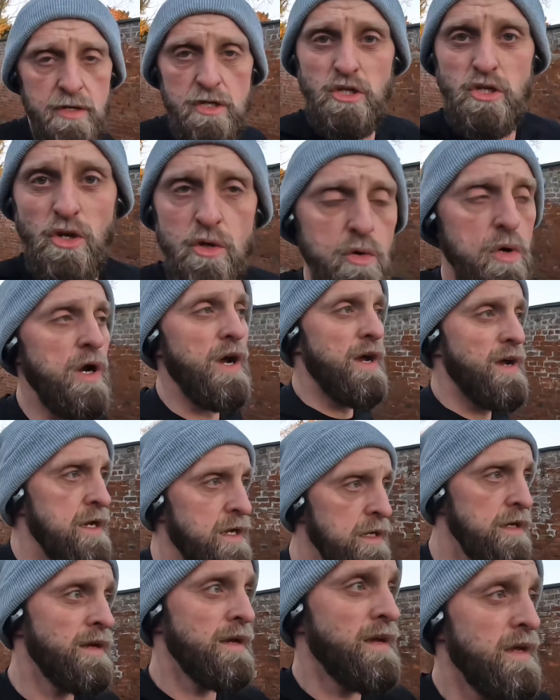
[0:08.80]
in a shoe
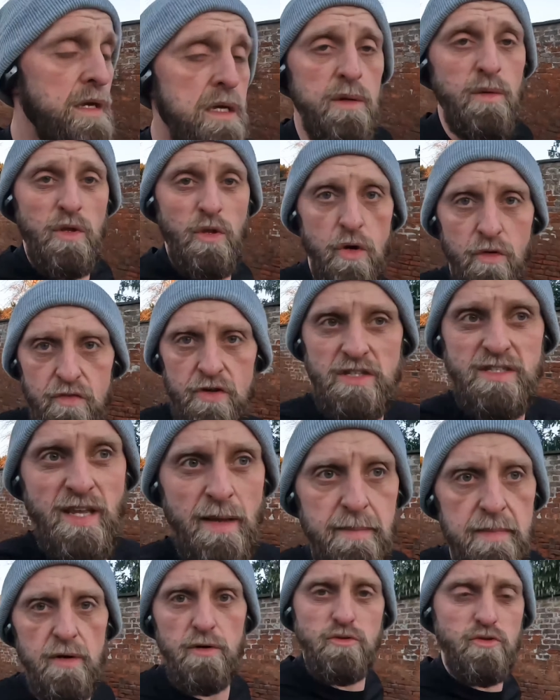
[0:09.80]
with over a
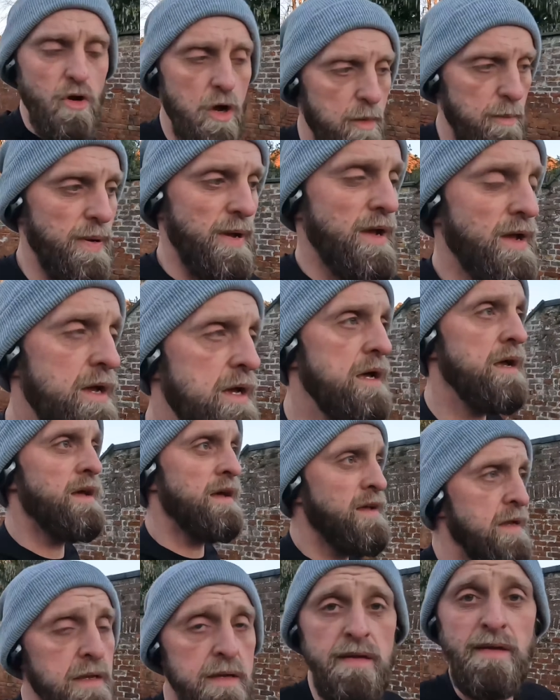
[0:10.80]
10mm drop.
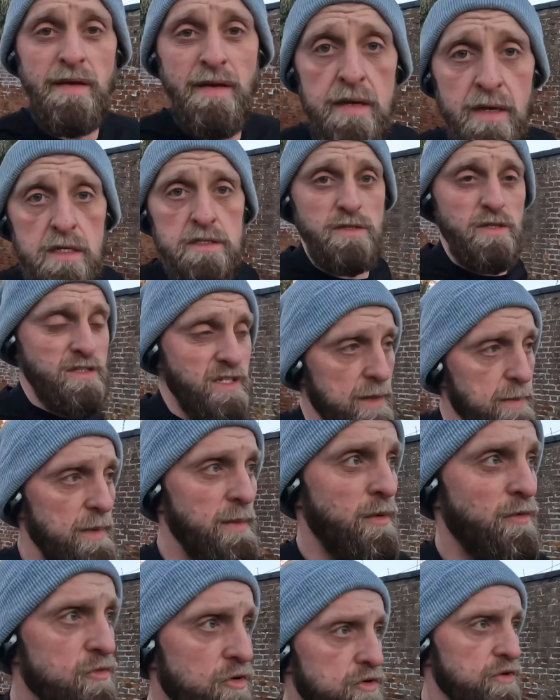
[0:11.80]
So let's get a
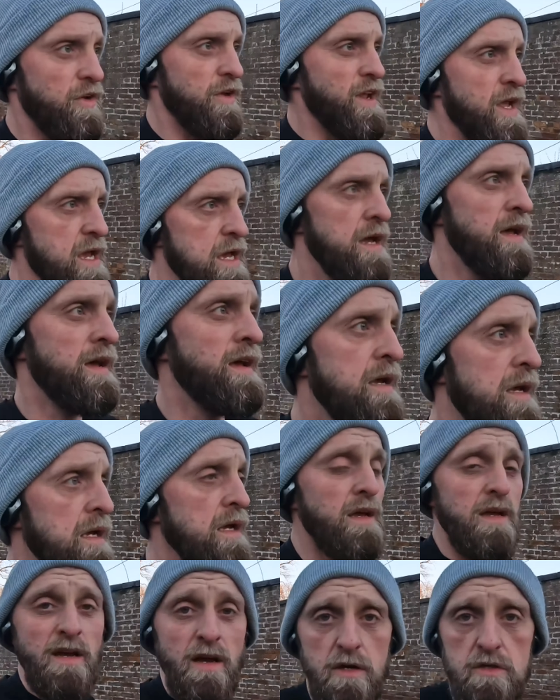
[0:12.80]
bit more run done.
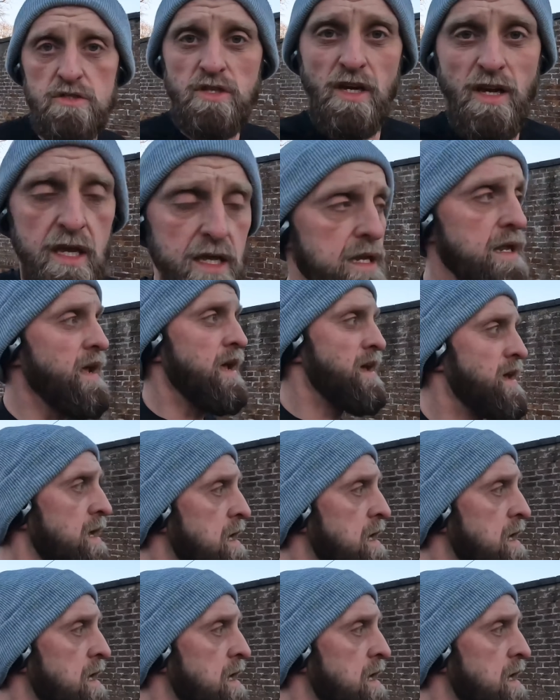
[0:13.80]
I'll check in